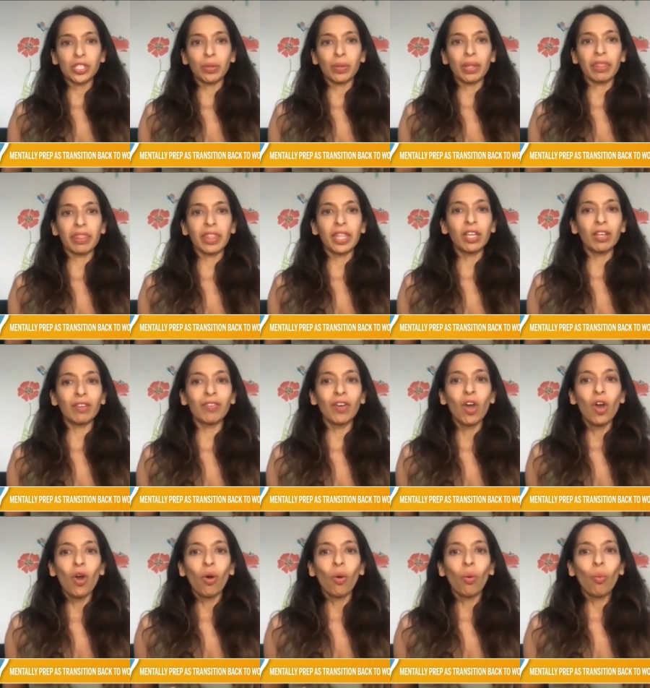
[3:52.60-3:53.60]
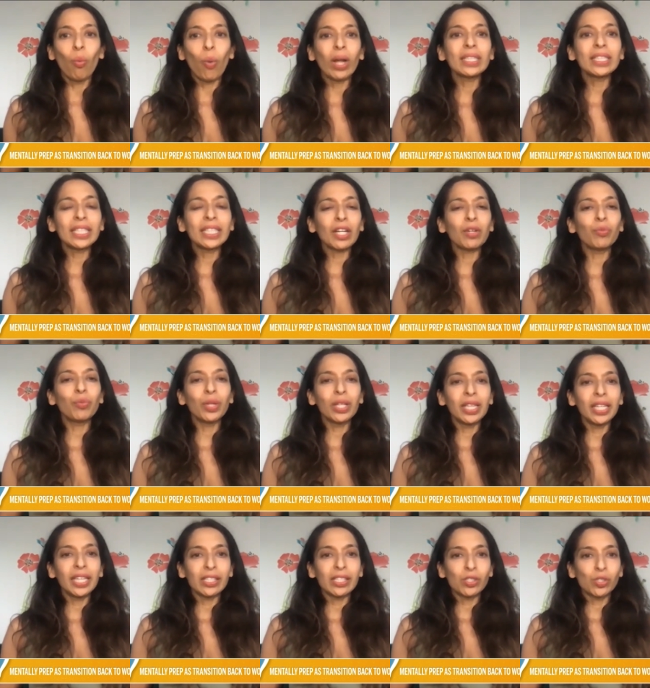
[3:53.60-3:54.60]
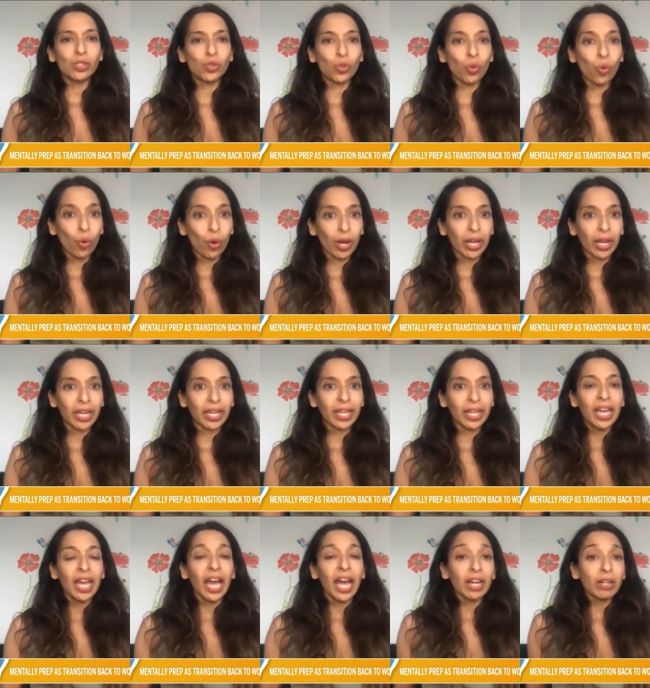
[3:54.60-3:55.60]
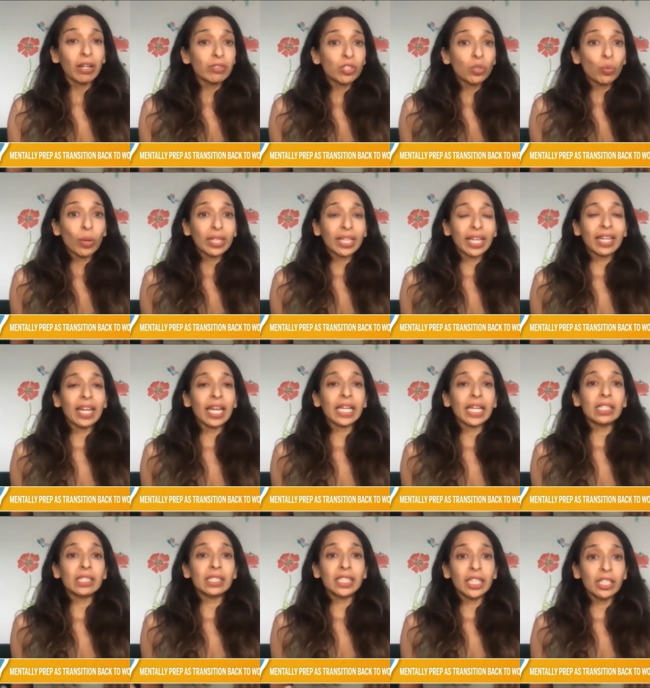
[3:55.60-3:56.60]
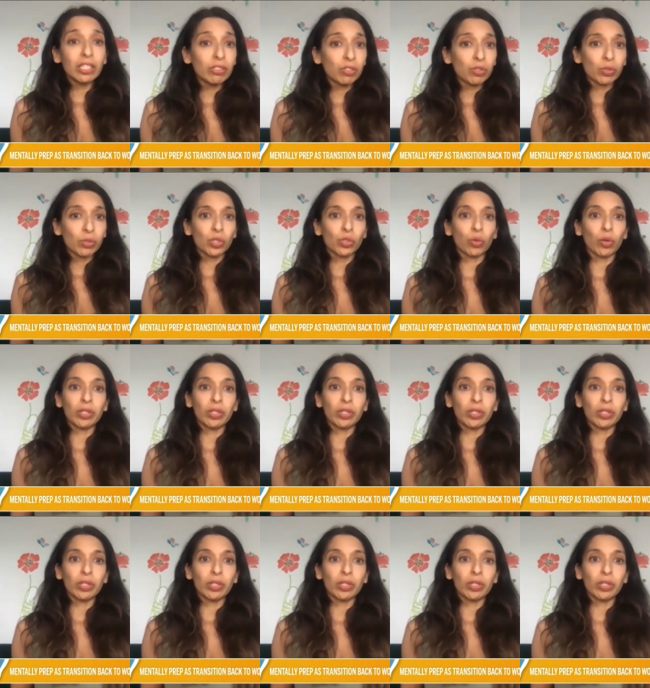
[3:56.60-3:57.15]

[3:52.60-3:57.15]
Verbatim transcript: and think of what did I really enjoy and also what can I continue to enjoy?